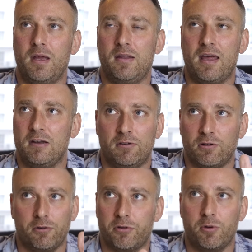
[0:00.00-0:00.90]
and then you
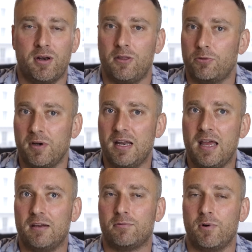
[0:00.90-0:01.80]
sold through it in 3
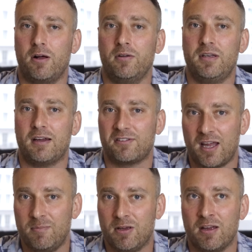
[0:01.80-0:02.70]
days. Well, next
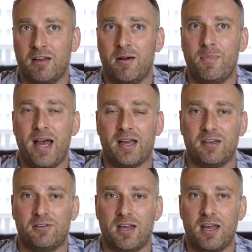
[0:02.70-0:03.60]
time you can come back
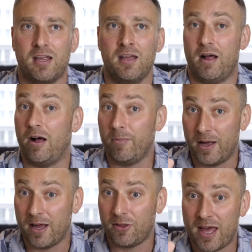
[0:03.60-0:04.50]
and say, I'll
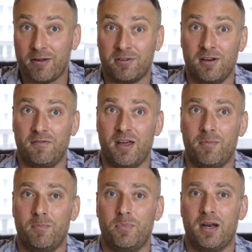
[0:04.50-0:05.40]
buy 1,000 of
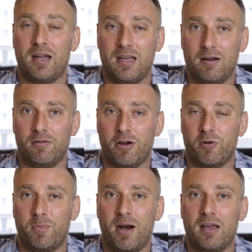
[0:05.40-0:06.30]
them, but I need a
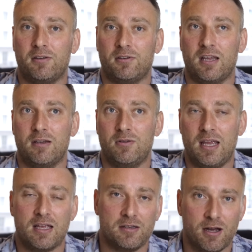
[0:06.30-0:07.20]
lower price. Can you
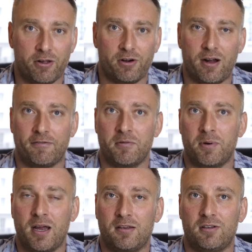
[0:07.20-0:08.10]
take $1 off the
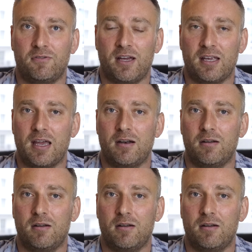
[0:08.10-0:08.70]
price if I get